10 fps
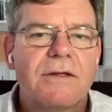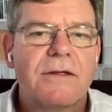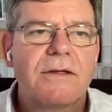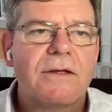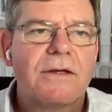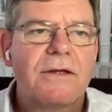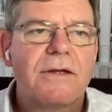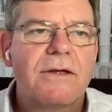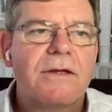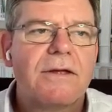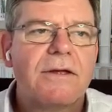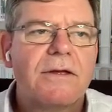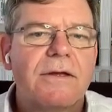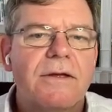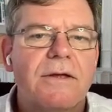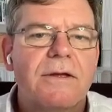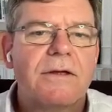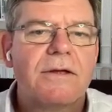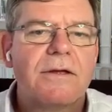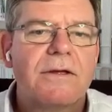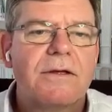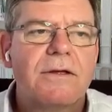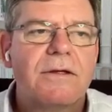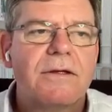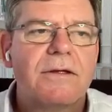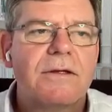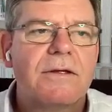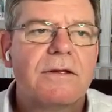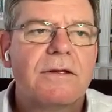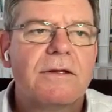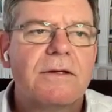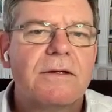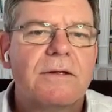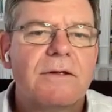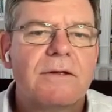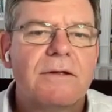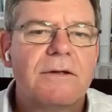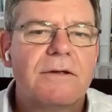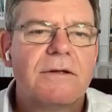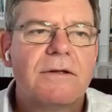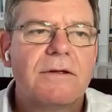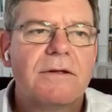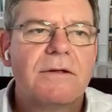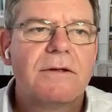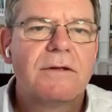[no speech]